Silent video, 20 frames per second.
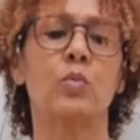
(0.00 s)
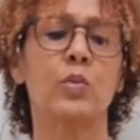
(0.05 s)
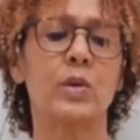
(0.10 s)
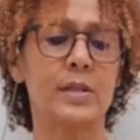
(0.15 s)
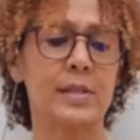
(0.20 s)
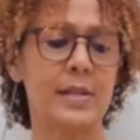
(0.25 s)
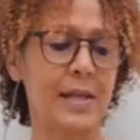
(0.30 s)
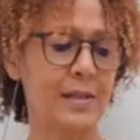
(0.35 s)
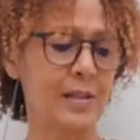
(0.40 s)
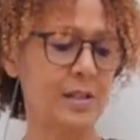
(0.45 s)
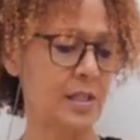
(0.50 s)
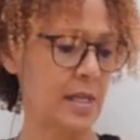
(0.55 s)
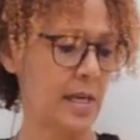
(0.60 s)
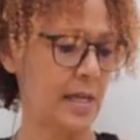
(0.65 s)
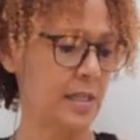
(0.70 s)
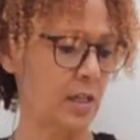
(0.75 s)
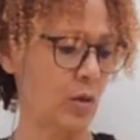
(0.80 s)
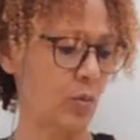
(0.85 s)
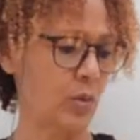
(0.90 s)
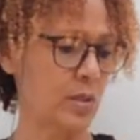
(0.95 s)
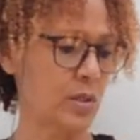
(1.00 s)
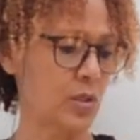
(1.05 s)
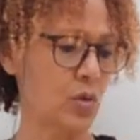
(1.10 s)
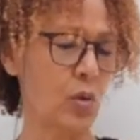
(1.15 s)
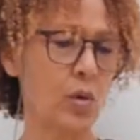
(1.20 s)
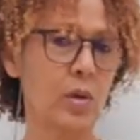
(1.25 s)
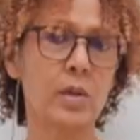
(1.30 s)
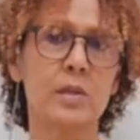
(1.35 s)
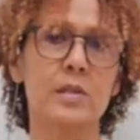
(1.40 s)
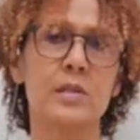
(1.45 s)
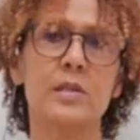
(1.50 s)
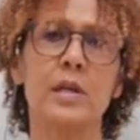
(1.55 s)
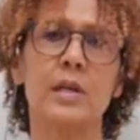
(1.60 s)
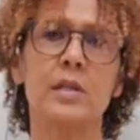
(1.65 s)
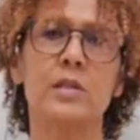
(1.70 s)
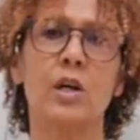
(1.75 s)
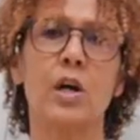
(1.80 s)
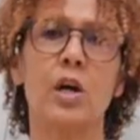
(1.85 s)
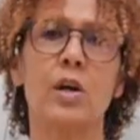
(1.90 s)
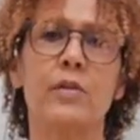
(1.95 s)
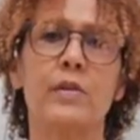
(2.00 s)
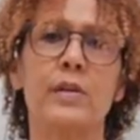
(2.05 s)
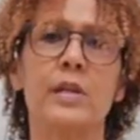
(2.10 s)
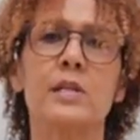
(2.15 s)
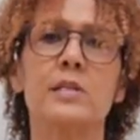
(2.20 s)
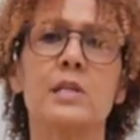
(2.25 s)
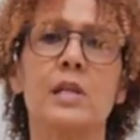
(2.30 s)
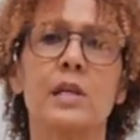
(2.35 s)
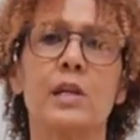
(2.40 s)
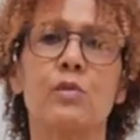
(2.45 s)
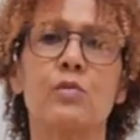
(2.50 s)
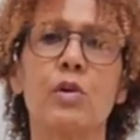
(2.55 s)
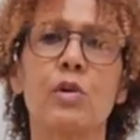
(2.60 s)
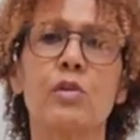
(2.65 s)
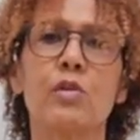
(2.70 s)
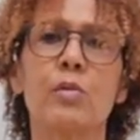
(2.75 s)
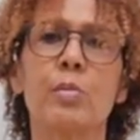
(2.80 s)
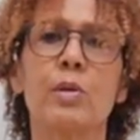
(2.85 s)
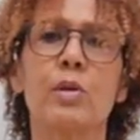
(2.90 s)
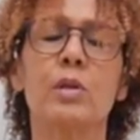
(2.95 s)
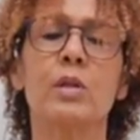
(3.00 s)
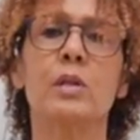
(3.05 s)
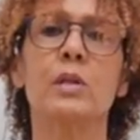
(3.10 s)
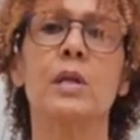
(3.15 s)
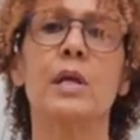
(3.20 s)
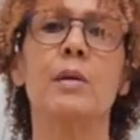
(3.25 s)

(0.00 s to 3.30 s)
we tend to end up with soils that are easily erodible,